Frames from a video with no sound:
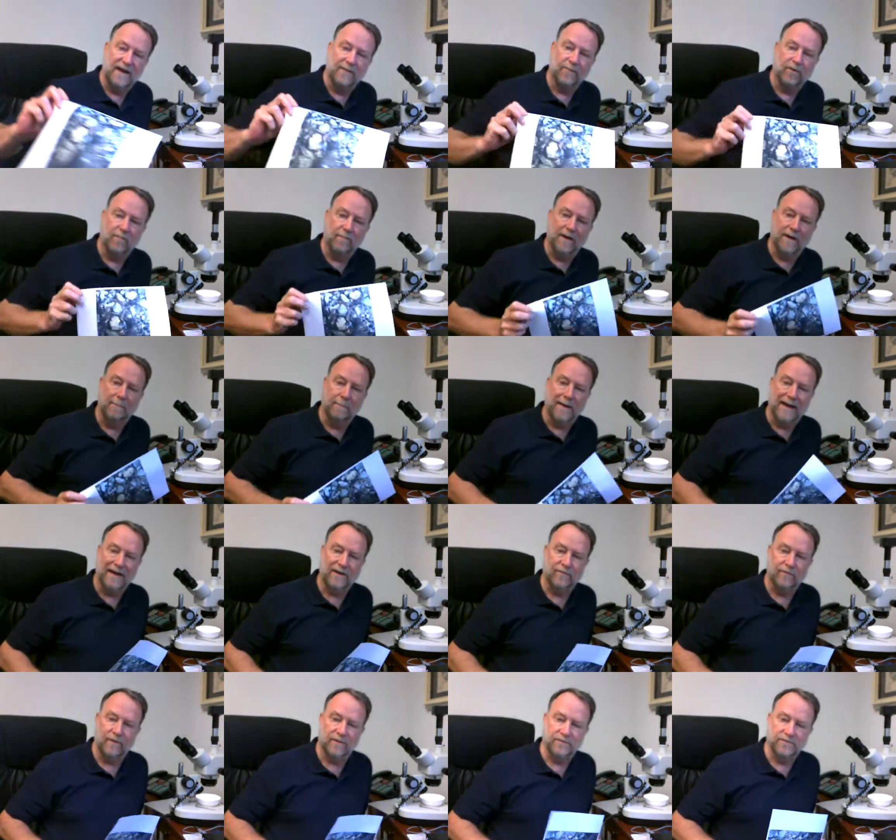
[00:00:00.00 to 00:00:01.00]
camera on my
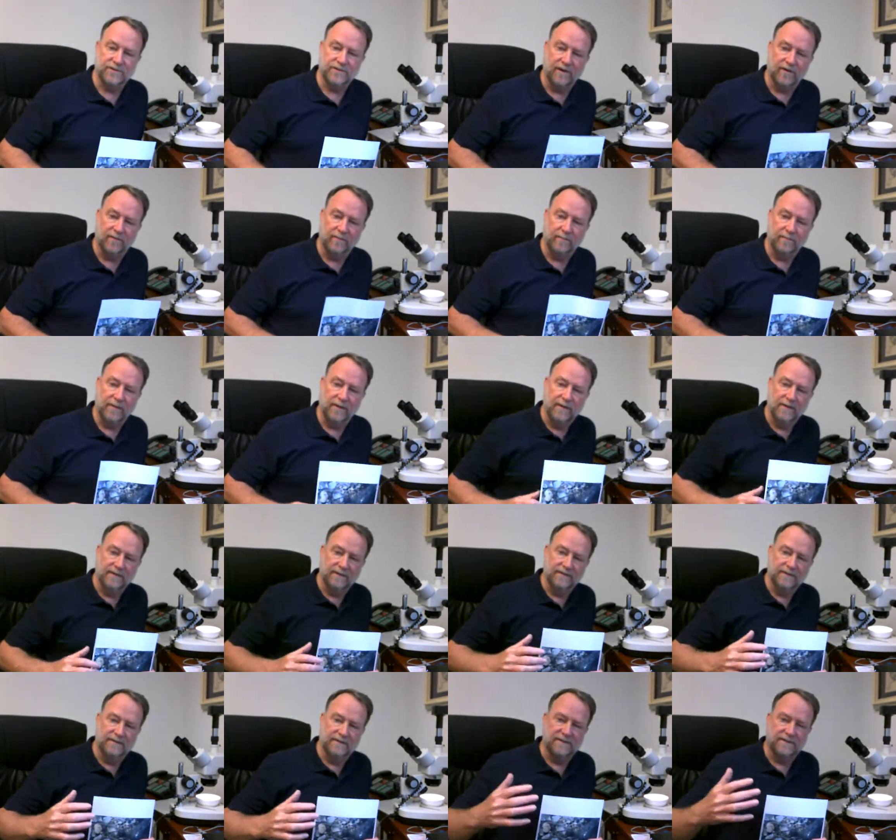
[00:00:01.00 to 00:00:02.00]
macroscope.
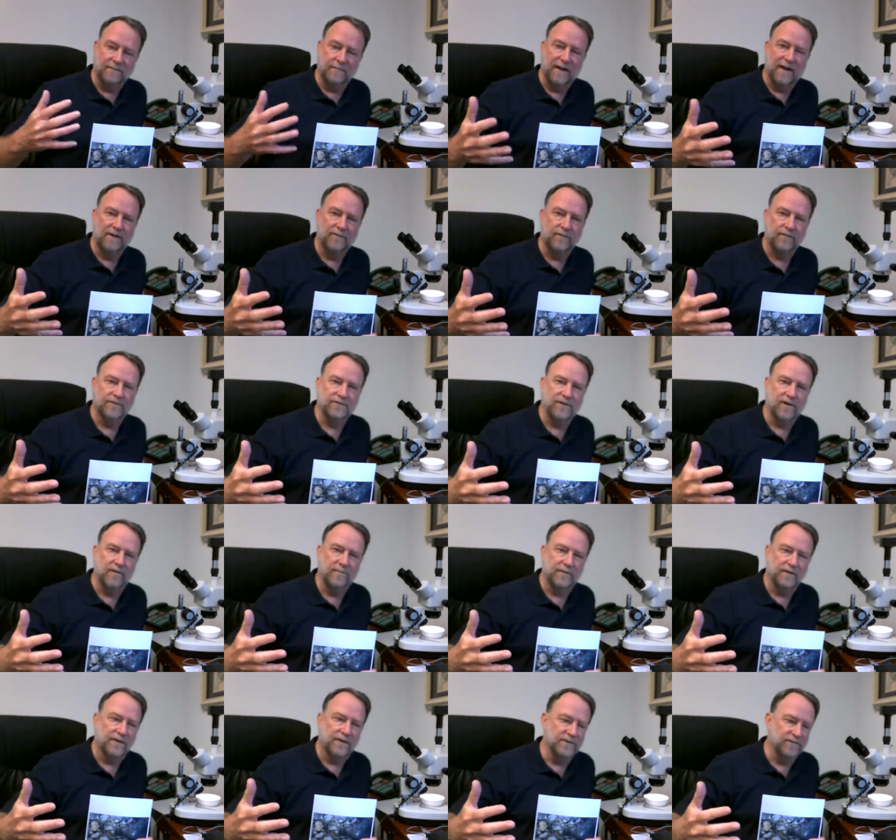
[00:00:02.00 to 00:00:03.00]
This is a
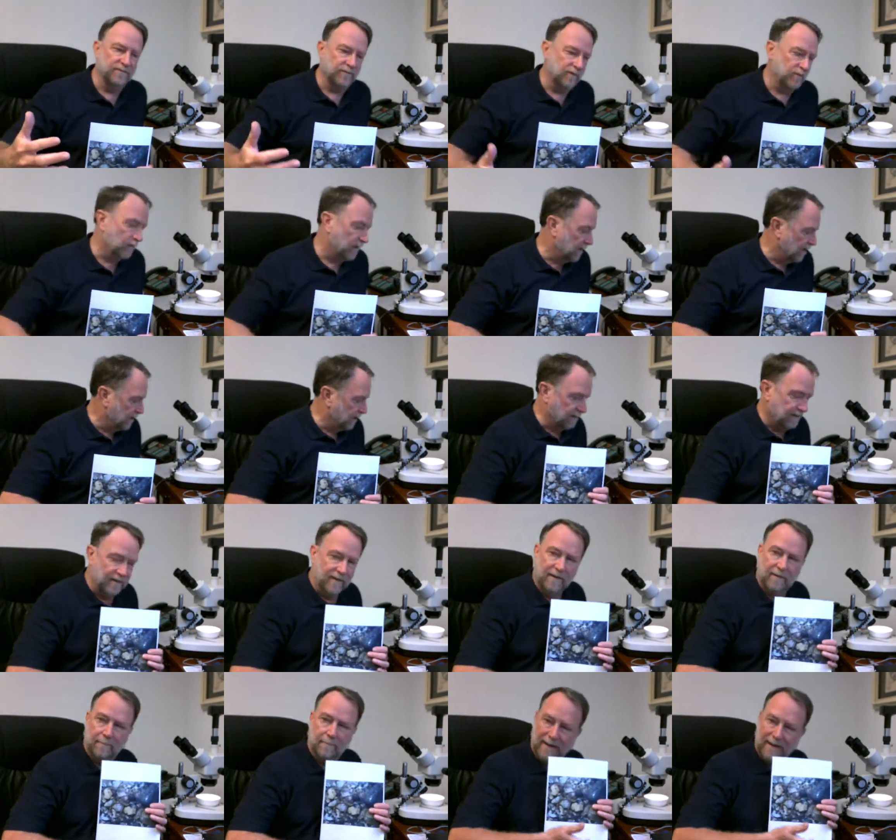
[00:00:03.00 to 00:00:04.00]
microscope that doesn't require
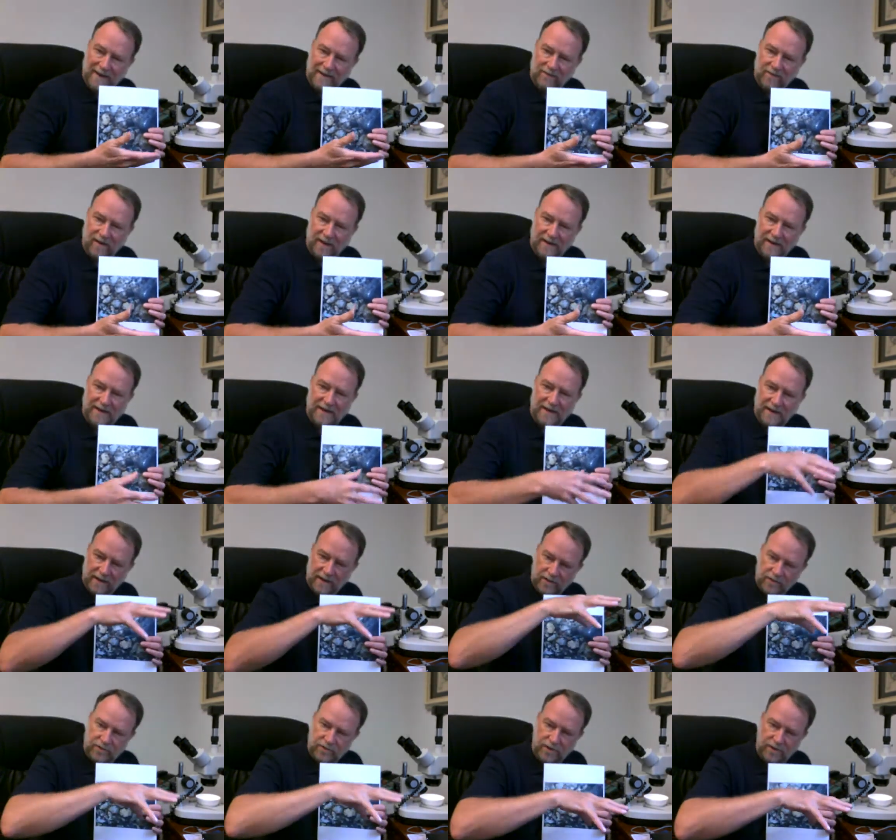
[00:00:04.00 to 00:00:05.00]
backlighting. It
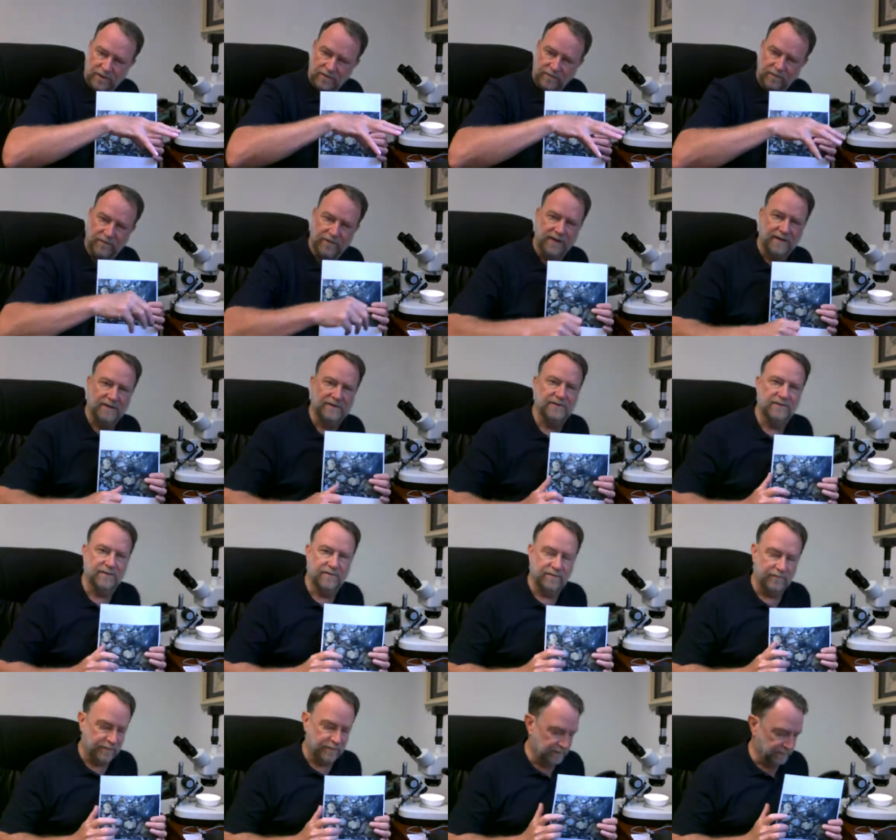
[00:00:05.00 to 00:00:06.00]
can show you things in
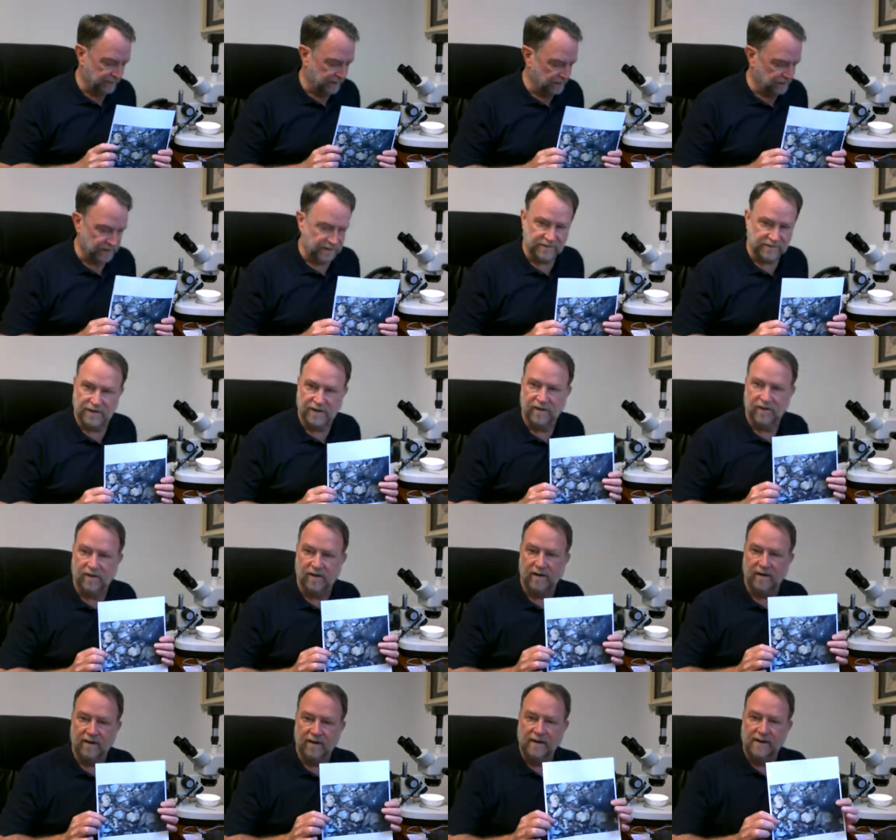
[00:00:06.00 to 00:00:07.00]
3 dimensions as they
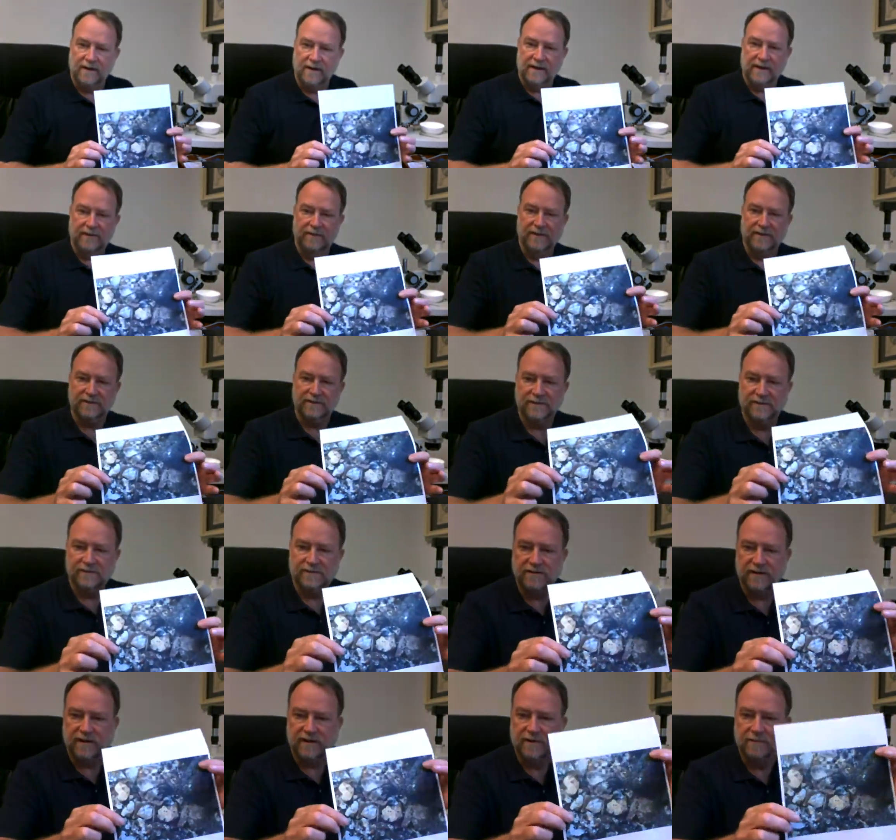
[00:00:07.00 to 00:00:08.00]
are. And this
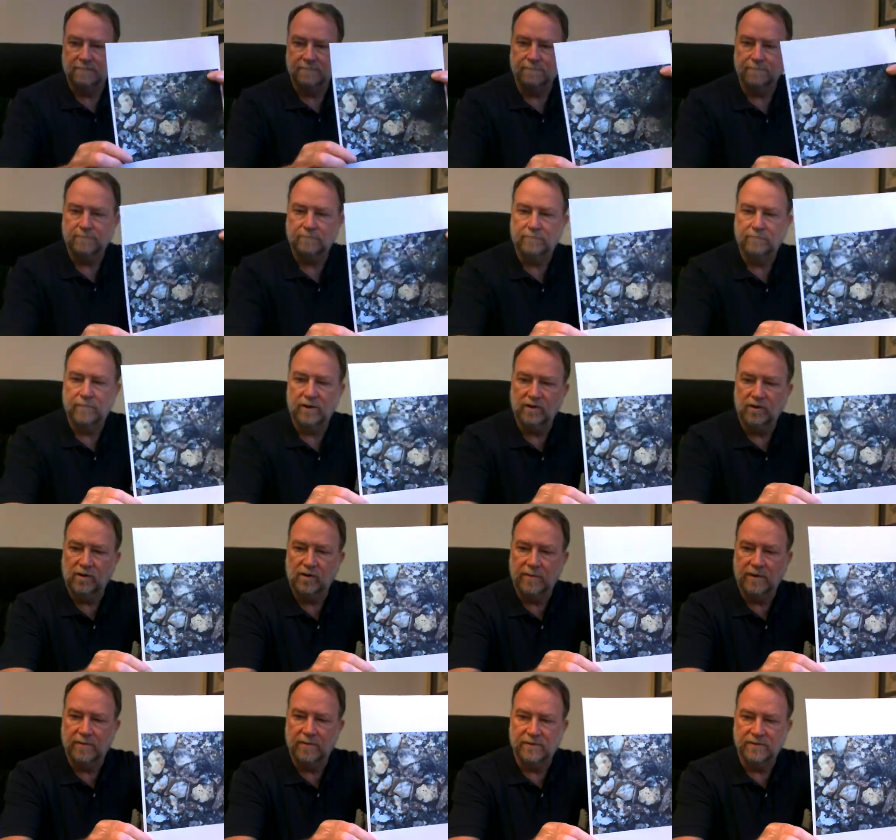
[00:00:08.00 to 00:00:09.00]
is a
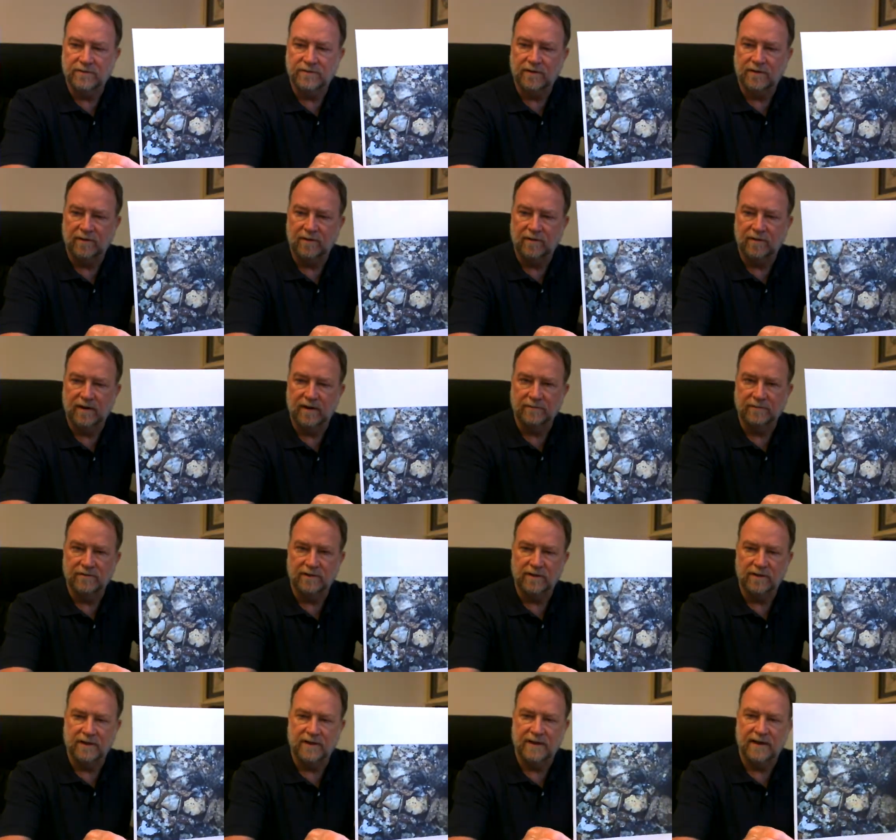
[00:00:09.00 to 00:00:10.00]
little bit of material I was
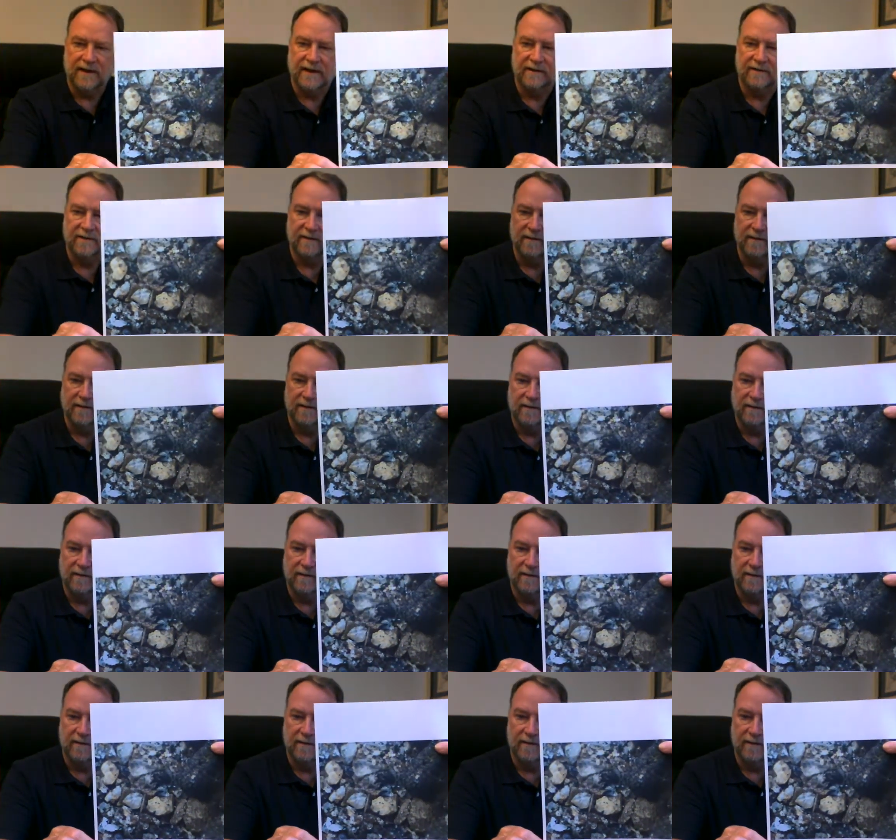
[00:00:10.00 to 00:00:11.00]
looking at
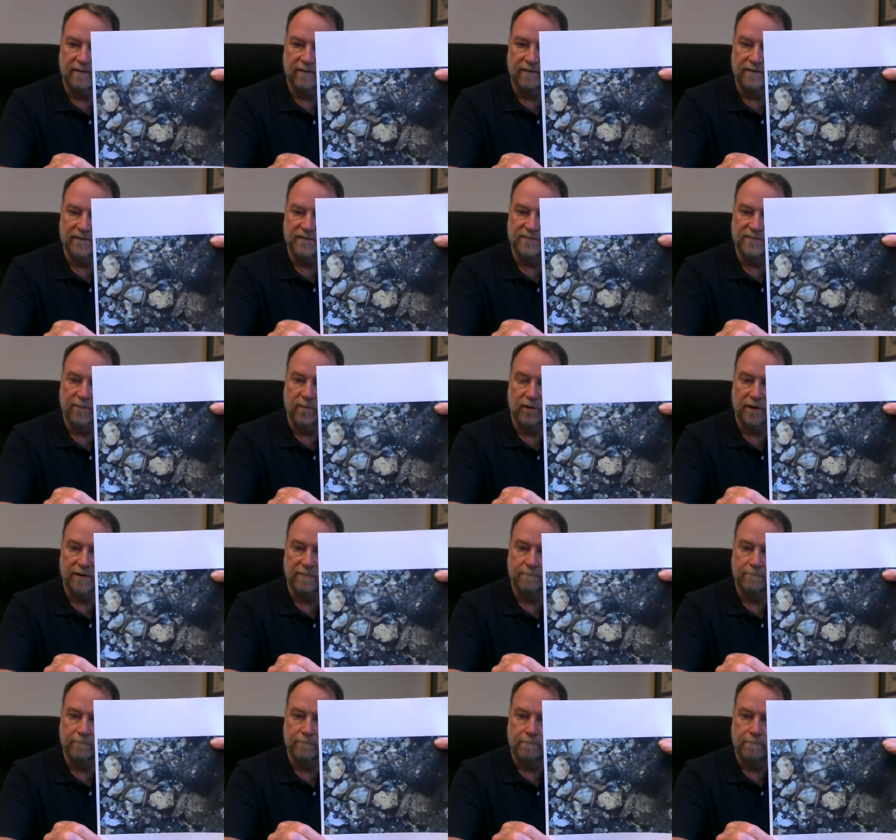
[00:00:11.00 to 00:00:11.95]
this morning.